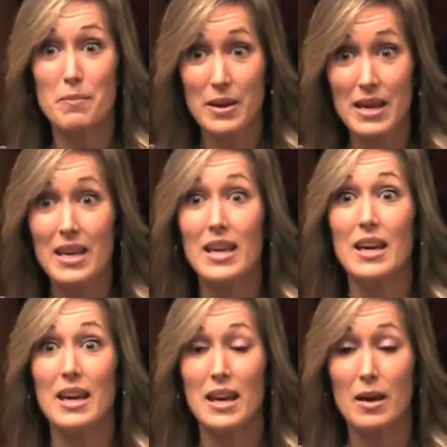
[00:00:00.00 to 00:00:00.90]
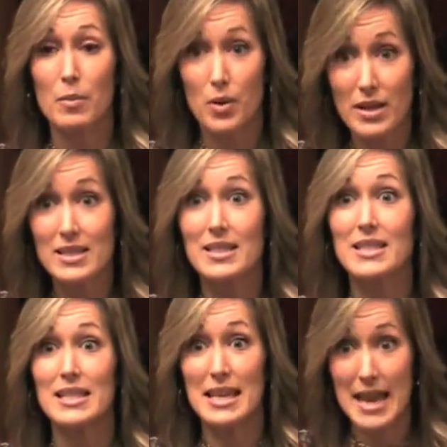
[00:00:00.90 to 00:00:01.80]
be
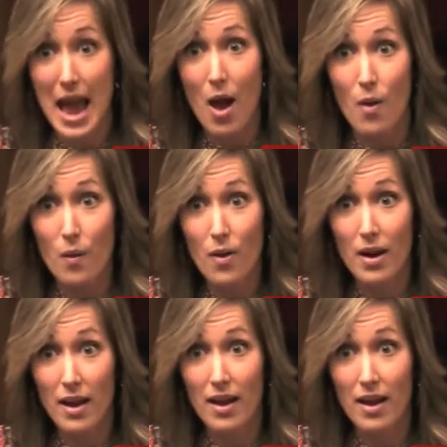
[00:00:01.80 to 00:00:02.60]
present now.